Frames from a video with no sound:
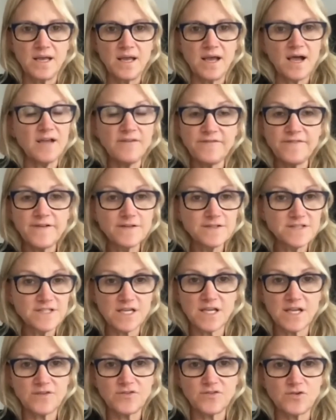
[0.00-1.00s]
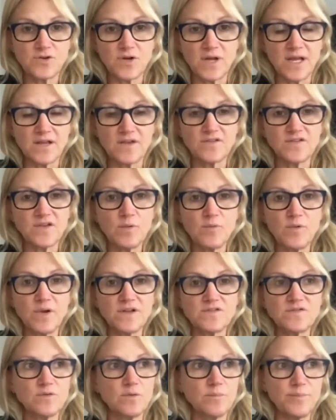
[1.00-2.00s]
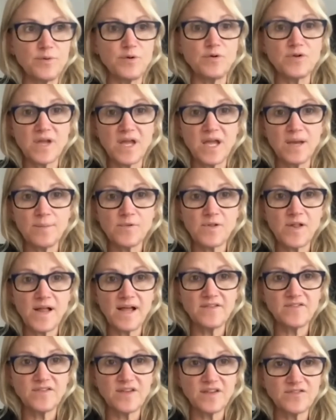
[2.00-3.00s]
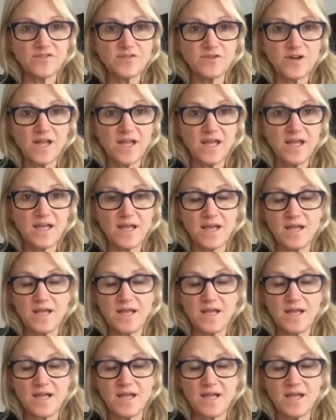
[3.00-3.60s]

I felt it yesterday because I went to a boot camp class yesterday,